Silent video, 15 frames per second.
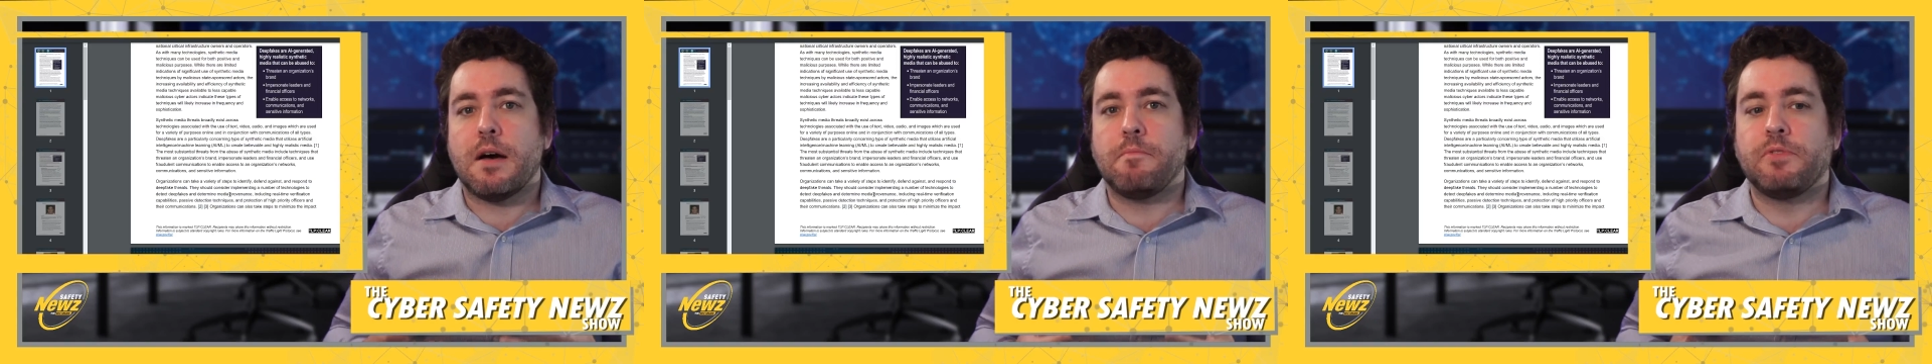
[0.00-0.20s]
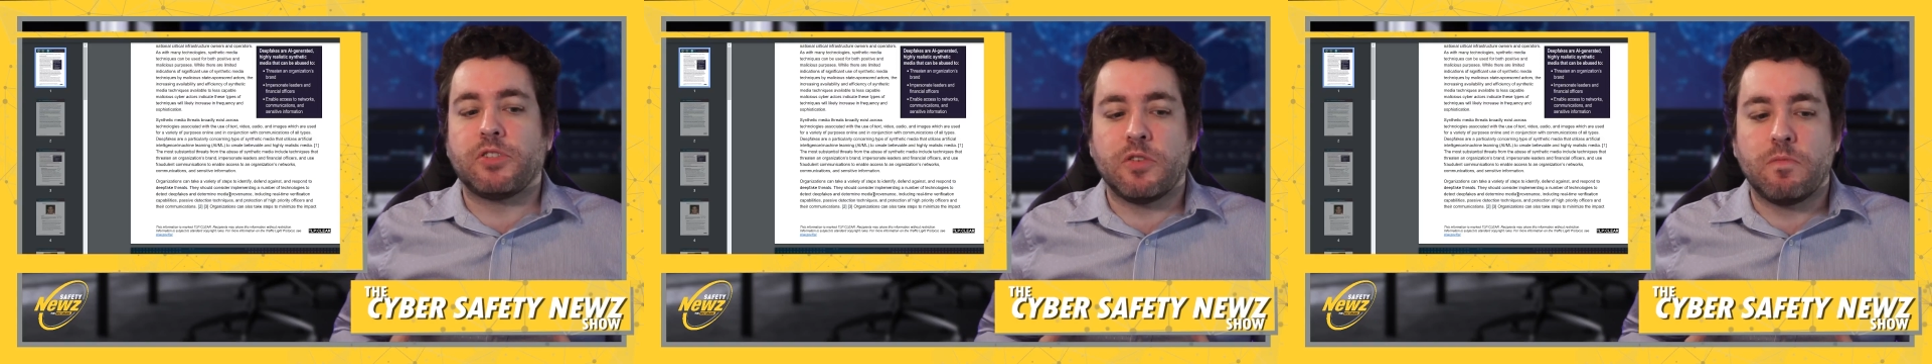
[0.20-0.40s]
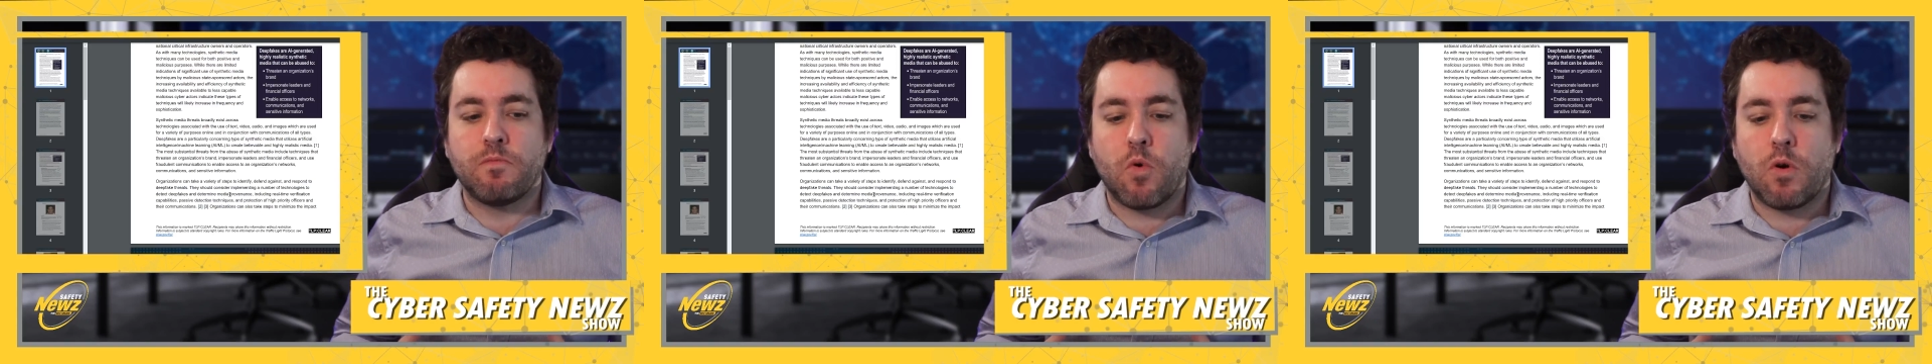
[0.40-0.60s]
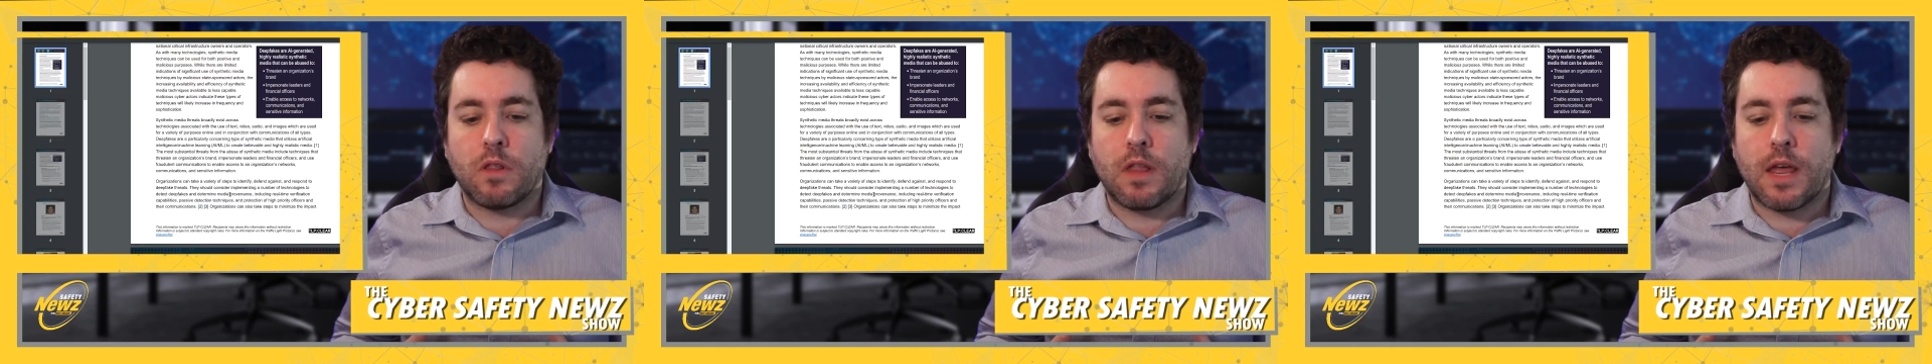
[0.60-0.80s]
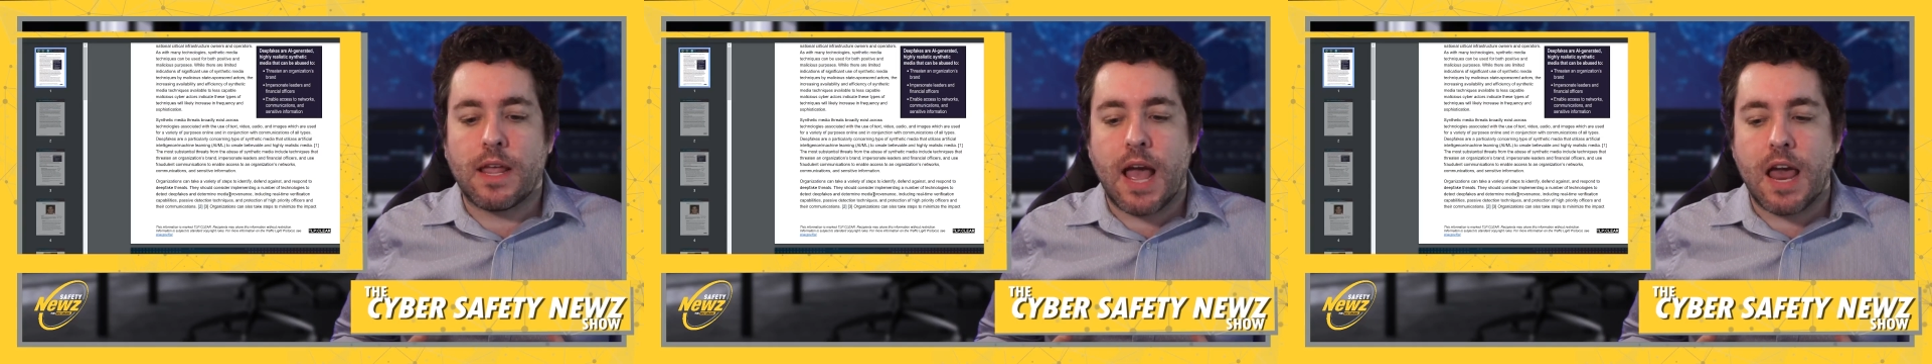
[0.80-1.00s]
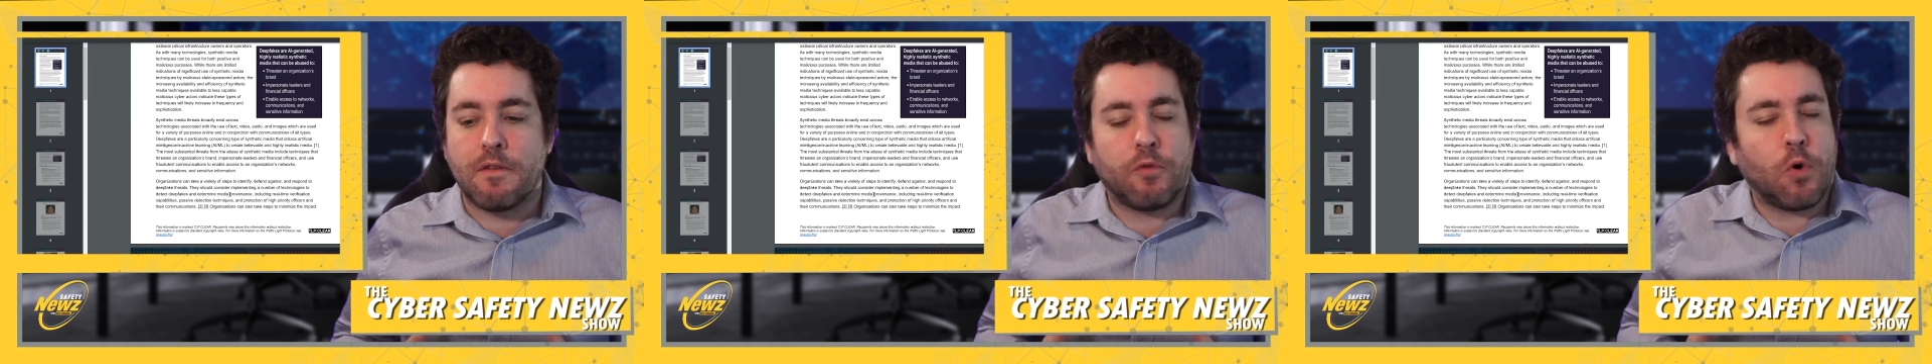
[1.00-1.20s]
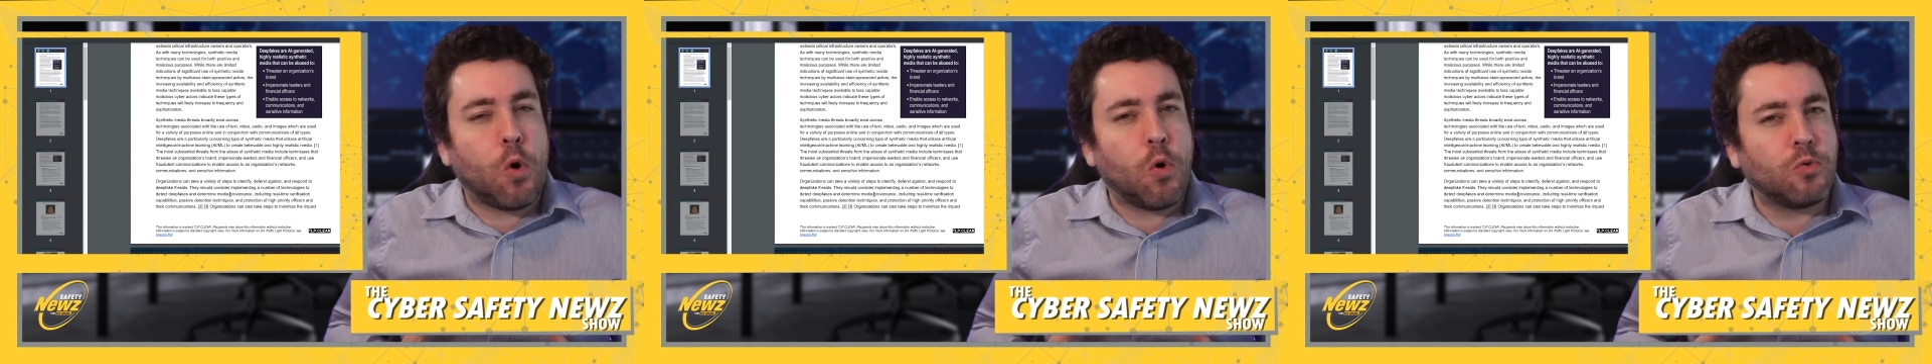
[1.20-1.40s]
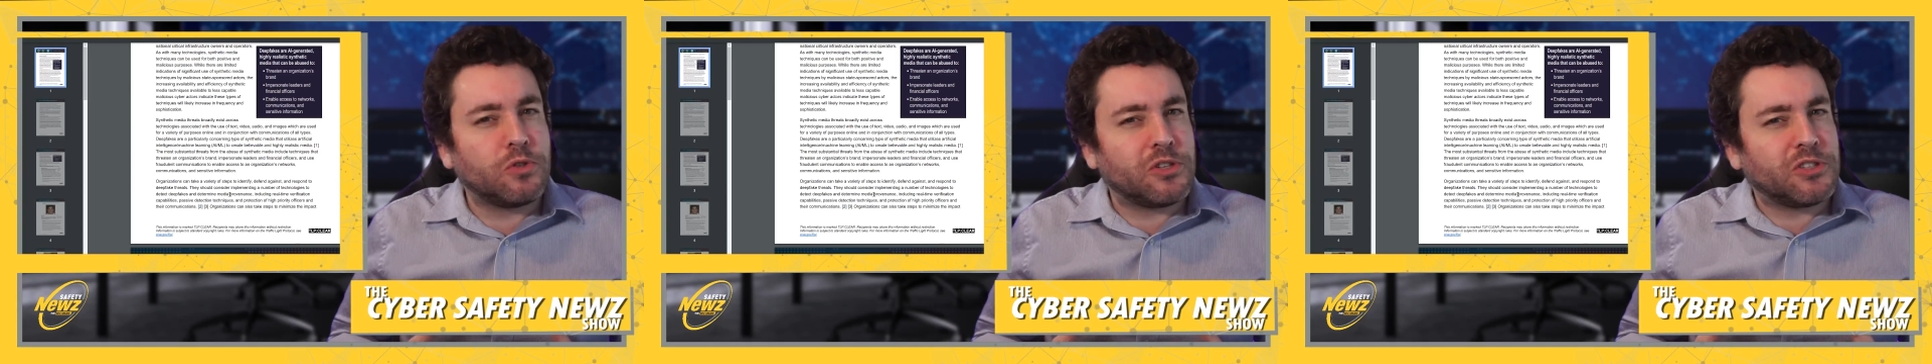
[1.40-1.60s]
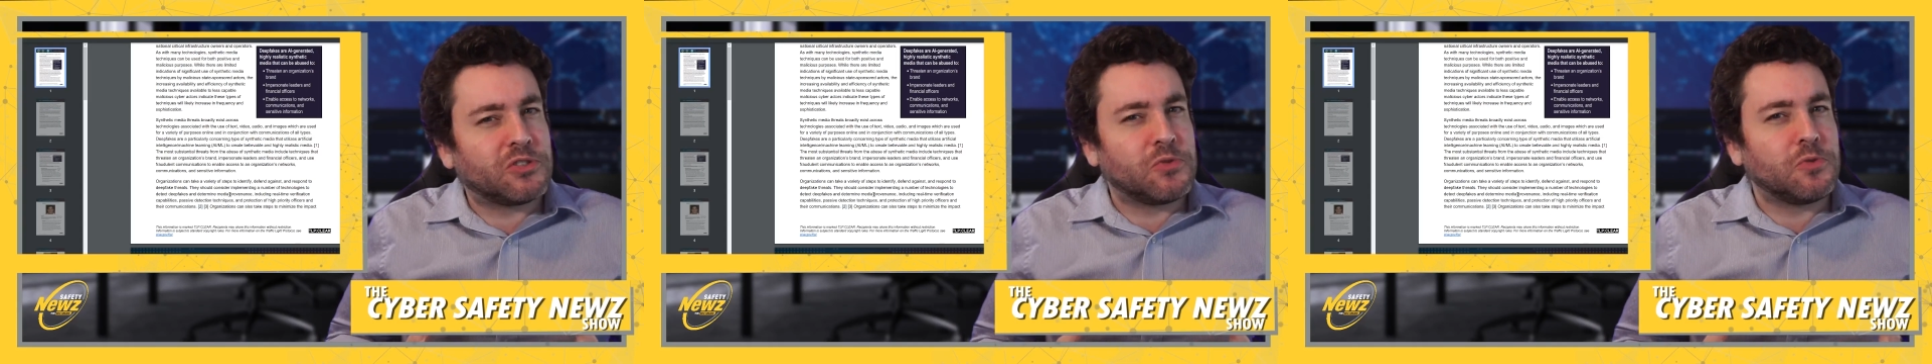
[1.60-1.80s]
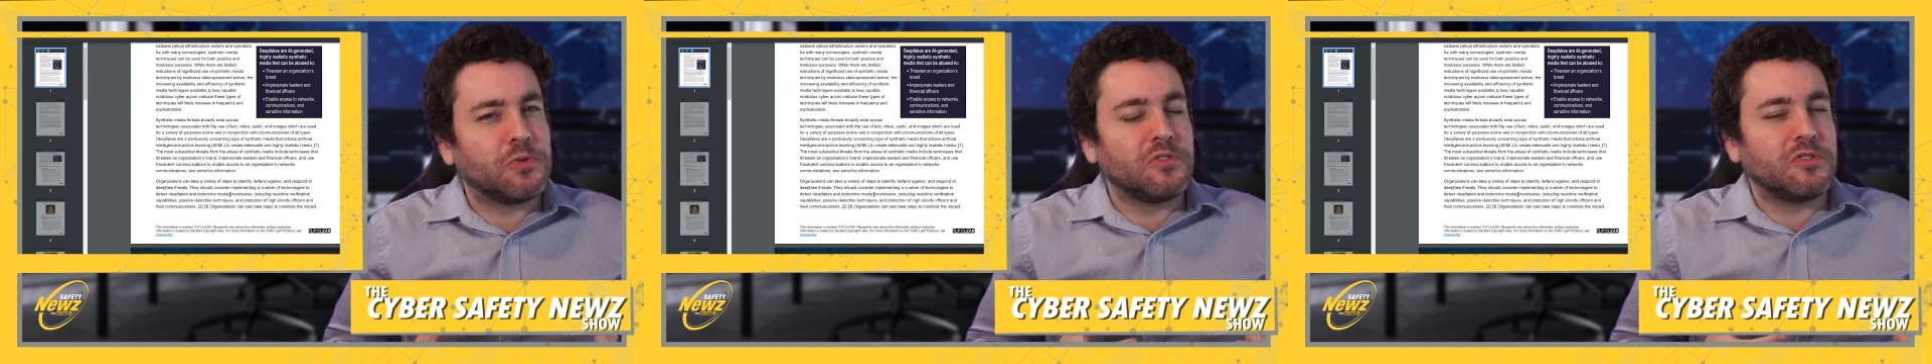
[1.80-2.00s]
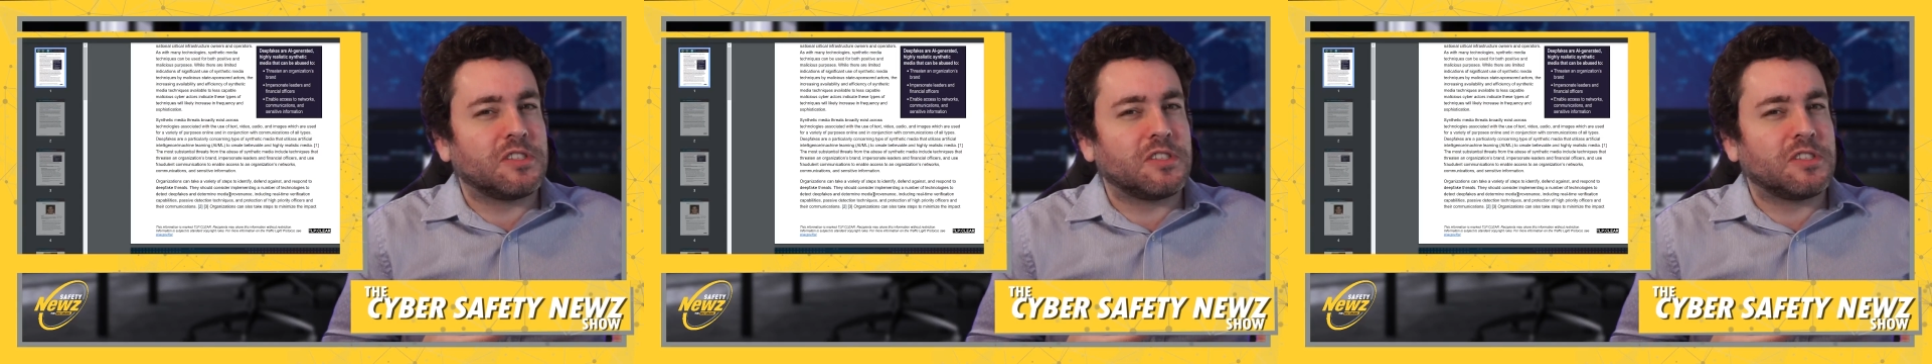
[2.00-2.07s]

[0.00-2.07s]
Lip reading: some more like kind of old school